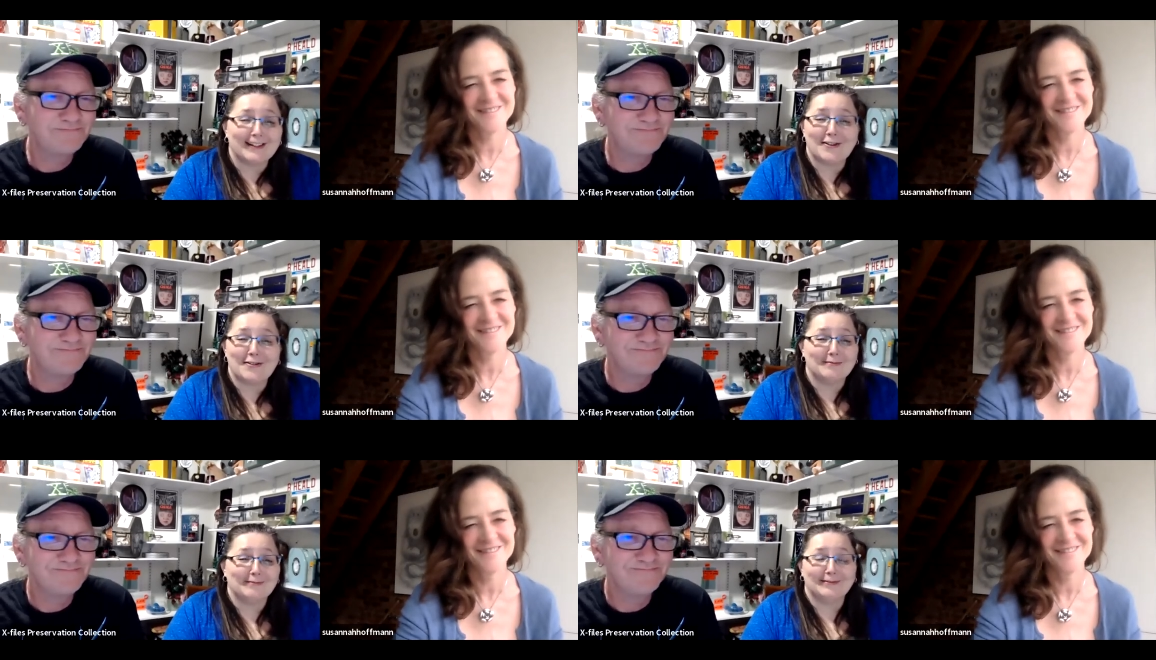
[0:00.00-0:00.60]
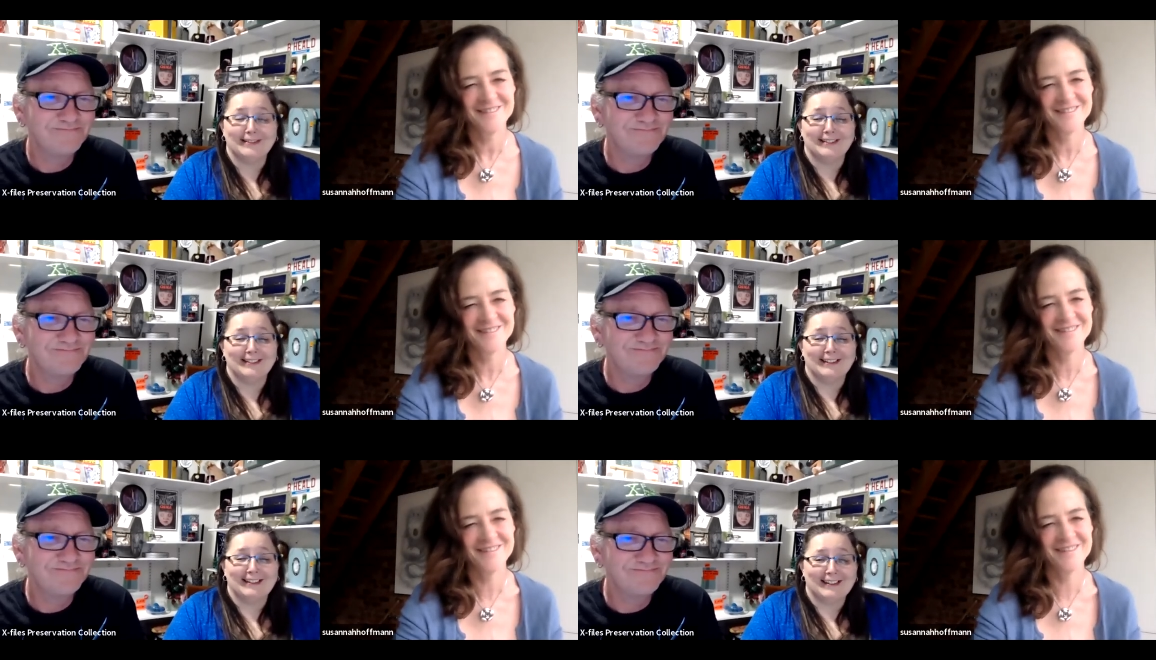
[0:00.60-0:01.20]
Speaker 1: it home?
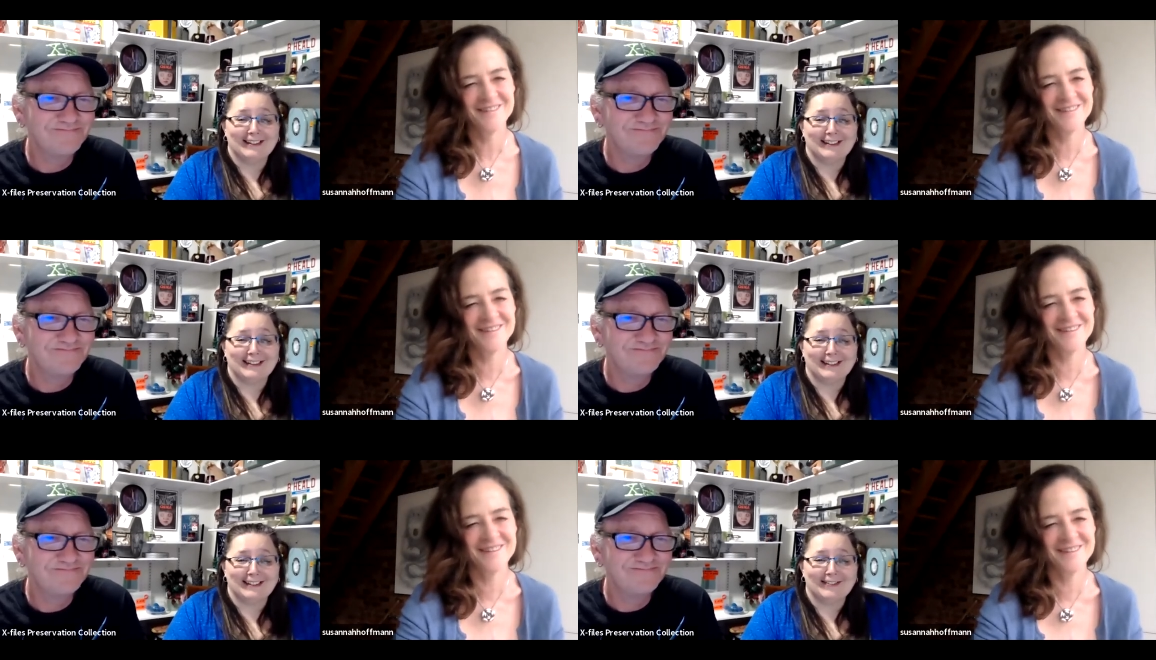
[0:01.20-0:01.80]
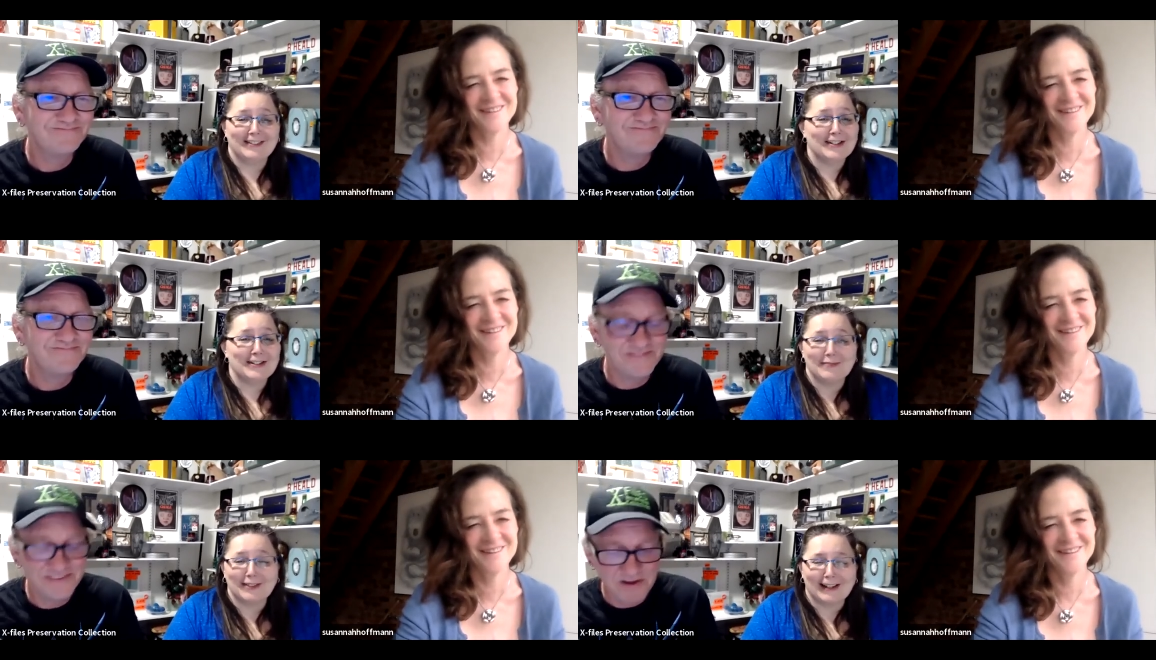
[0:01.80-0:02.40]
Why
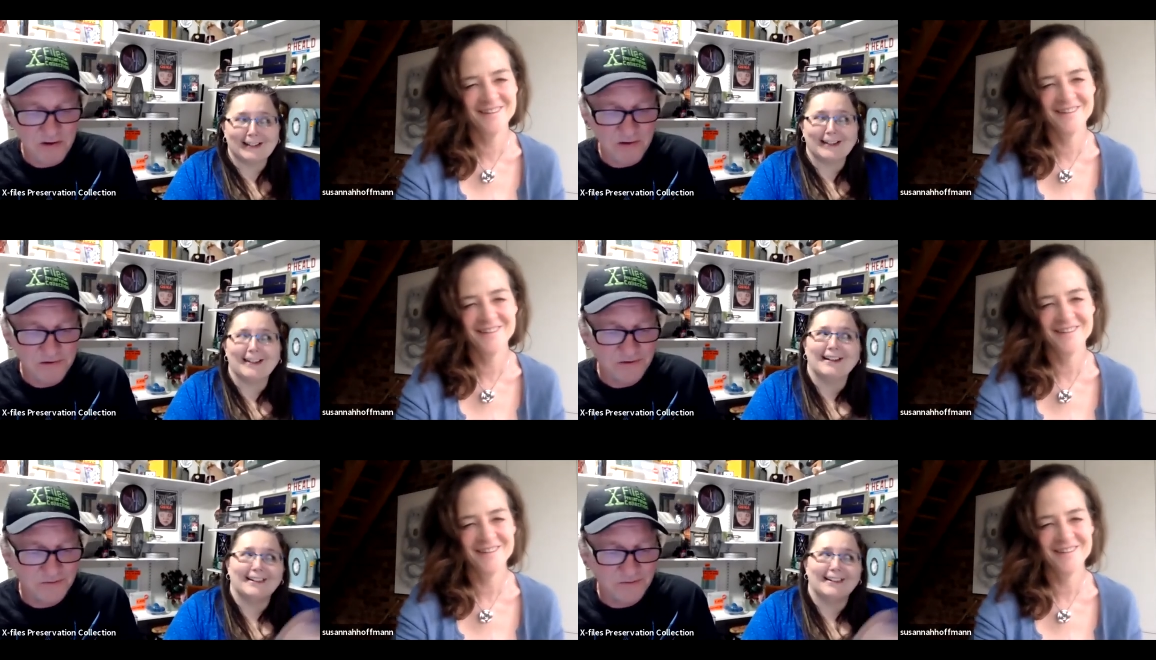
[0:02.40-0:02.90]
don't you be like, ah,